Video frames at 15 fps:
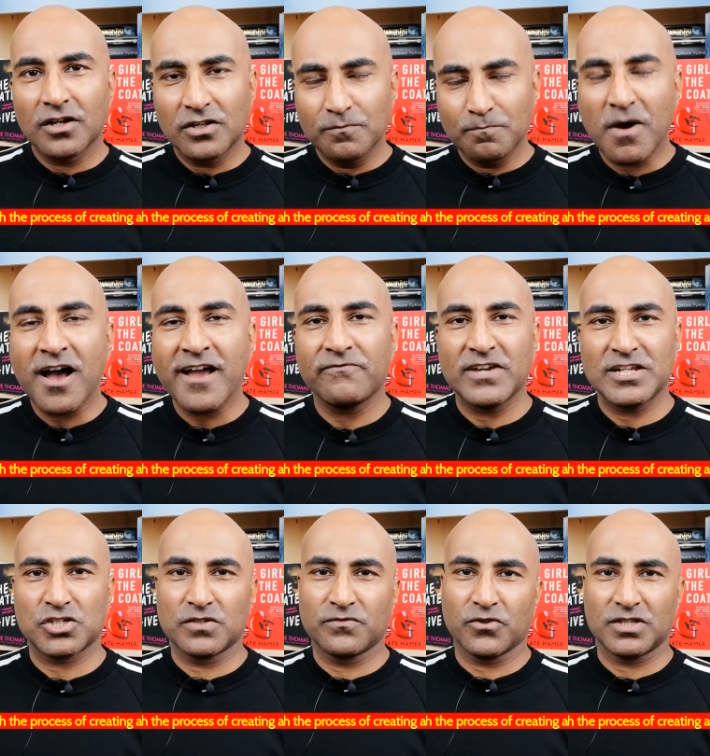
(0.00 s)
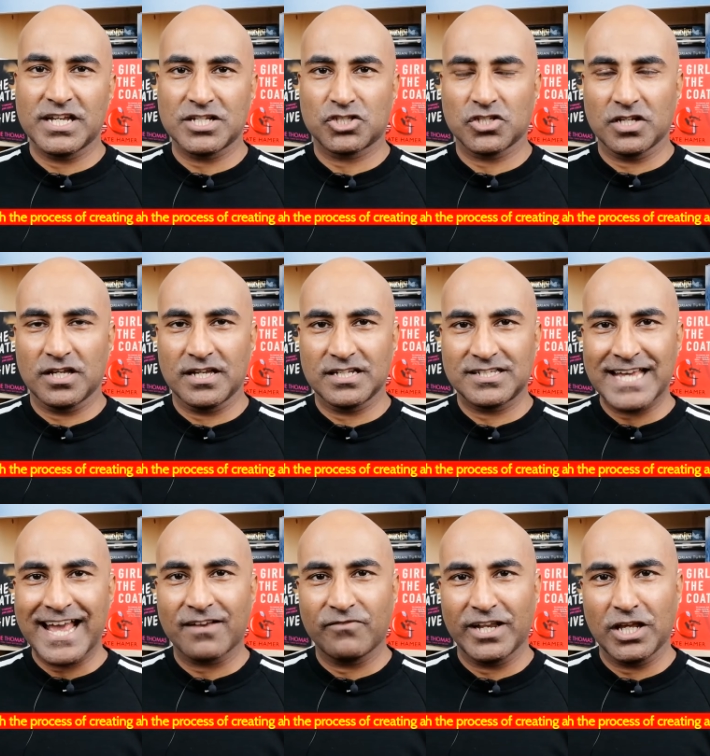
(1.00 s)
My vision for this
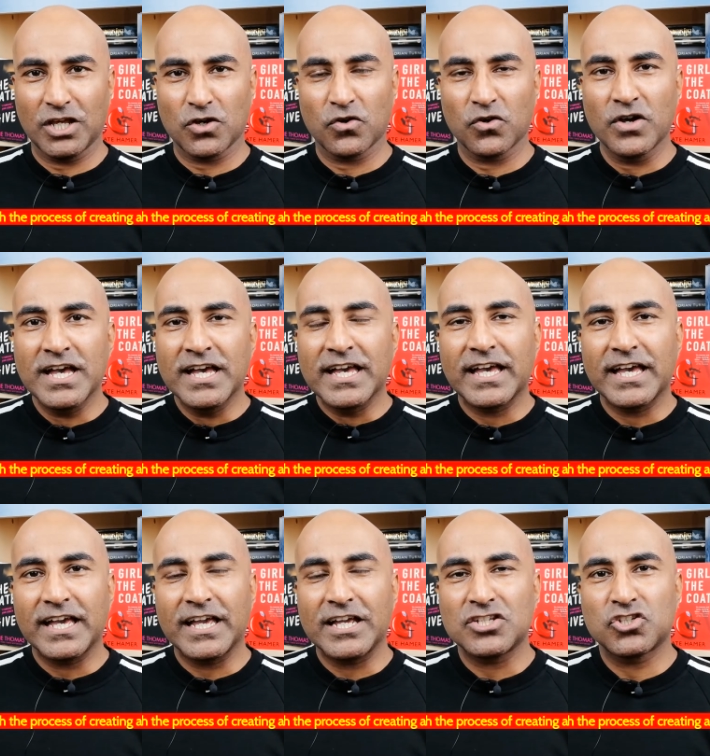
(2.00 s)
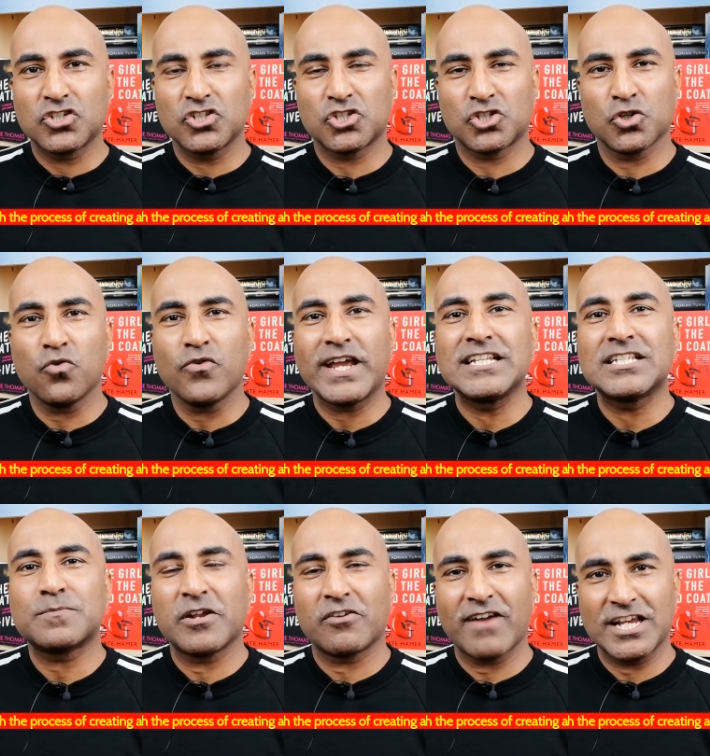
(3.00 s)
tag video is to show
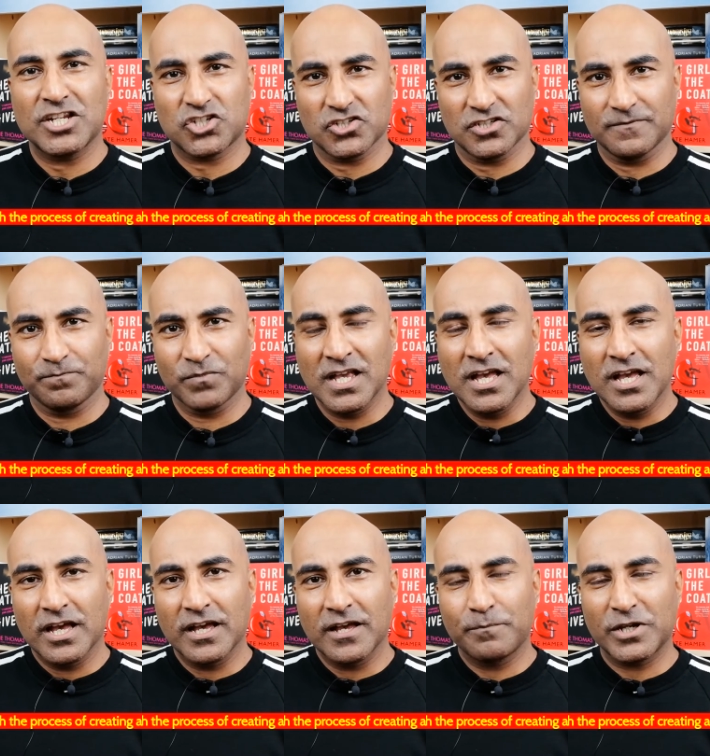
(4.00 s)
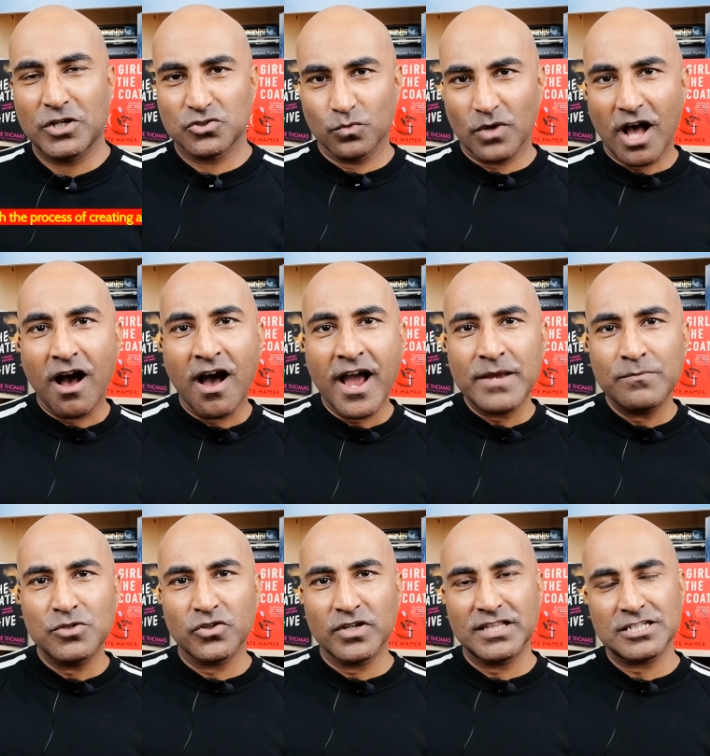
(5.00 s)
inspiration, because I am
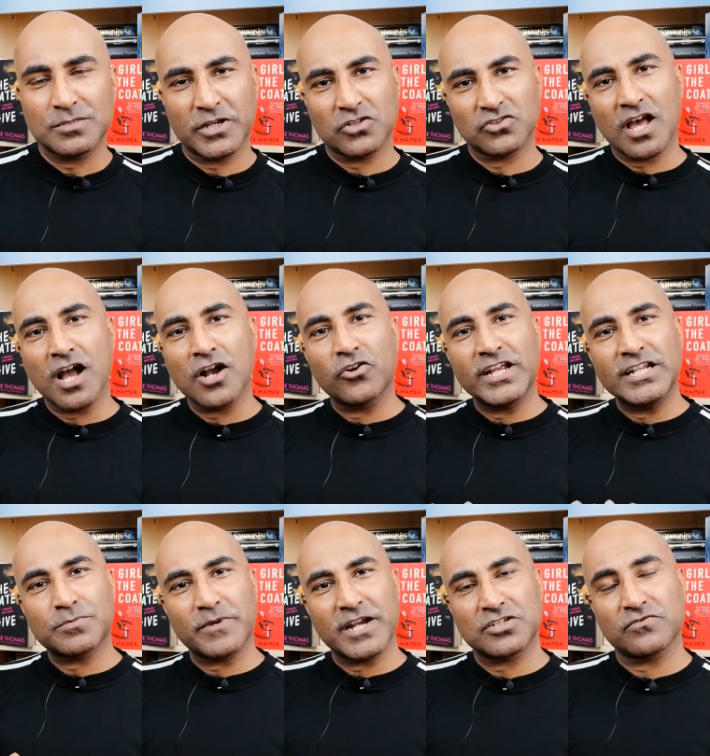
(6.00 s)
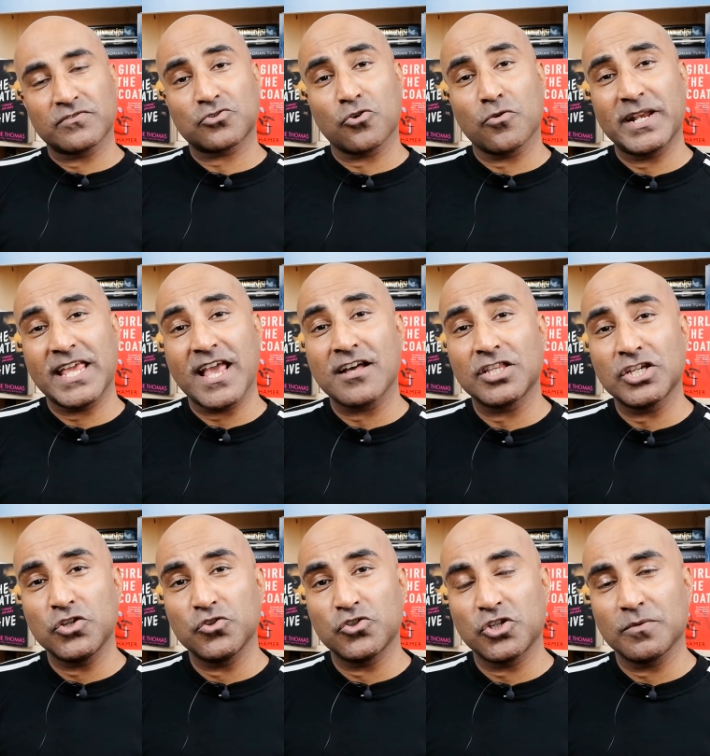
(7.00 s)
doing this because I got inspiration from so many other
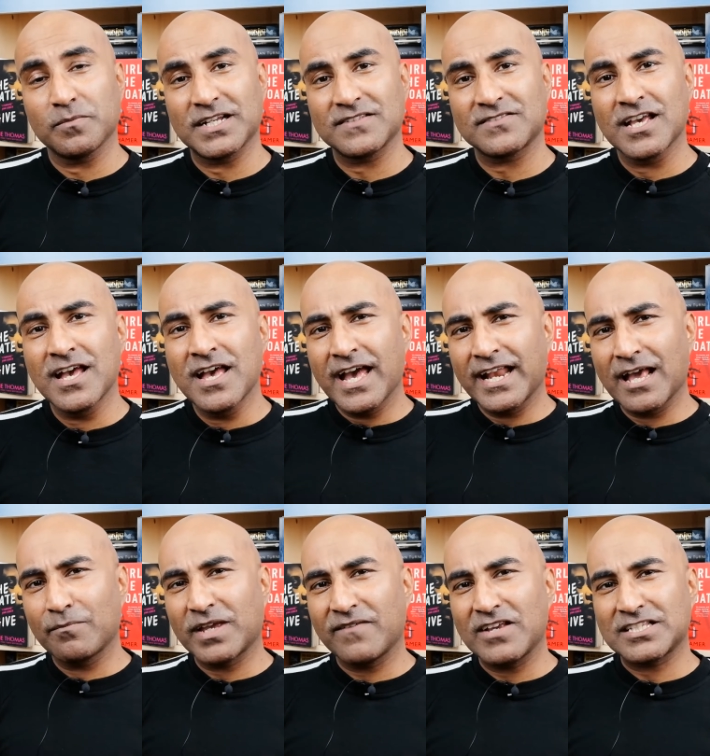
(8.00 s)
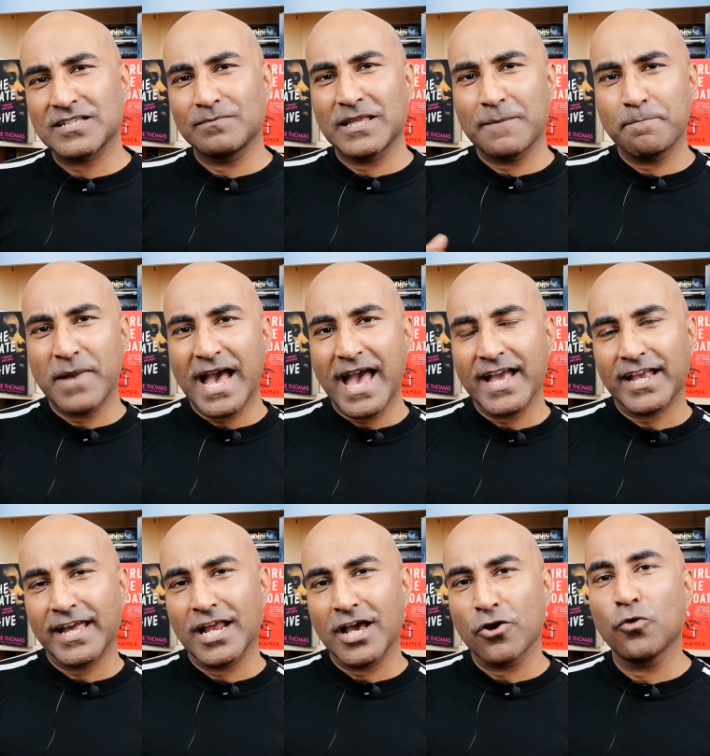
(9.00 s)
YouTubers, and I'm giving something back.
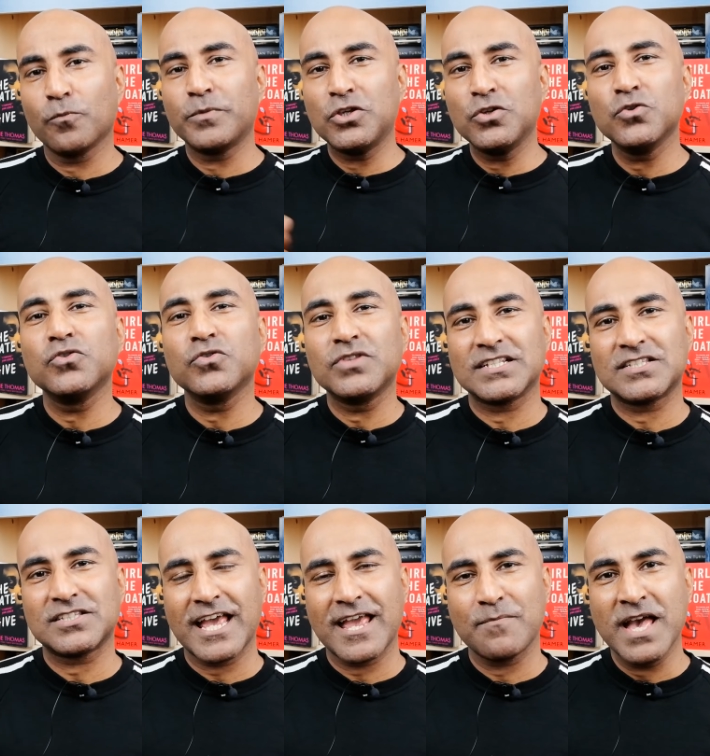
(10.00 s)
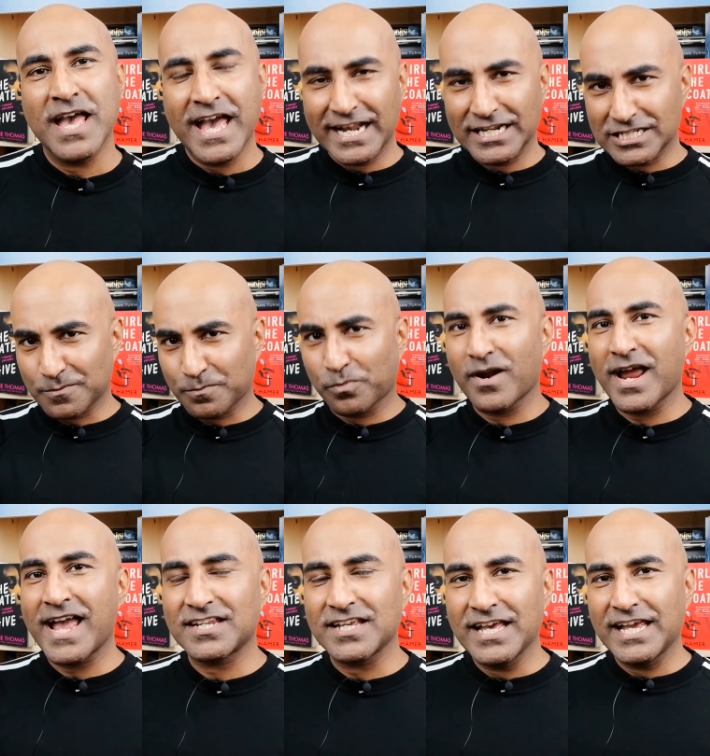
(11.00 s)
And I hope you do the same and
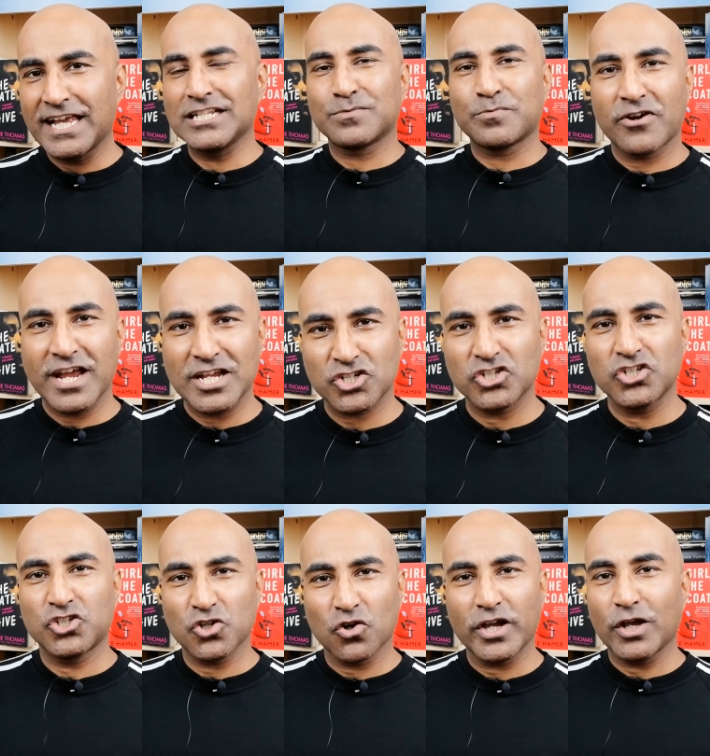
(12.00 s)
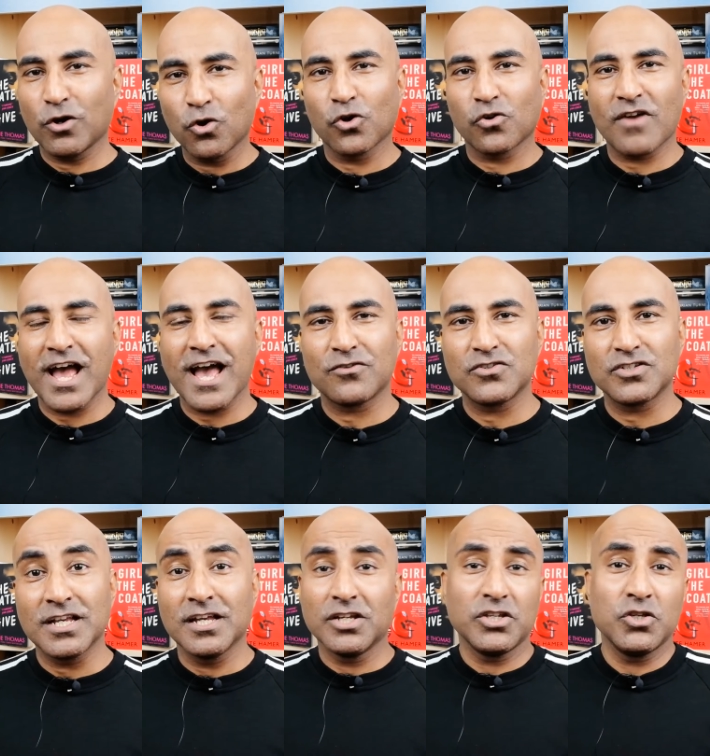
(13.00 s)
spread inspiration, joy all around
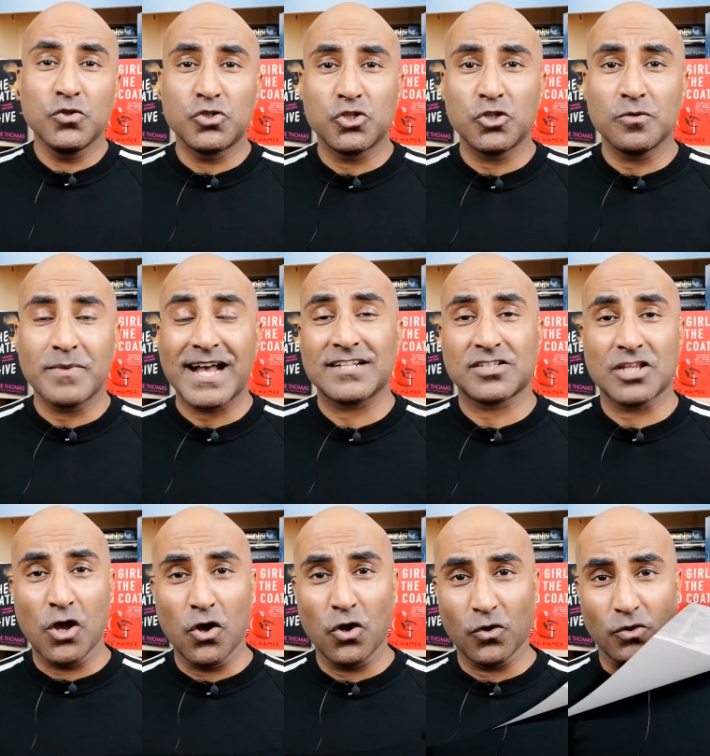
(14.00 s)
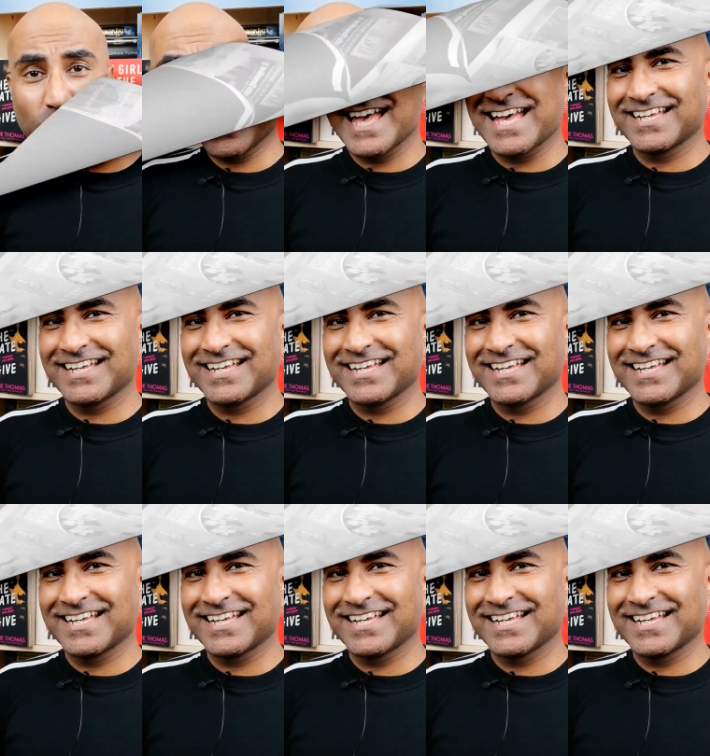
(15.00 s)
YouTube as a whole.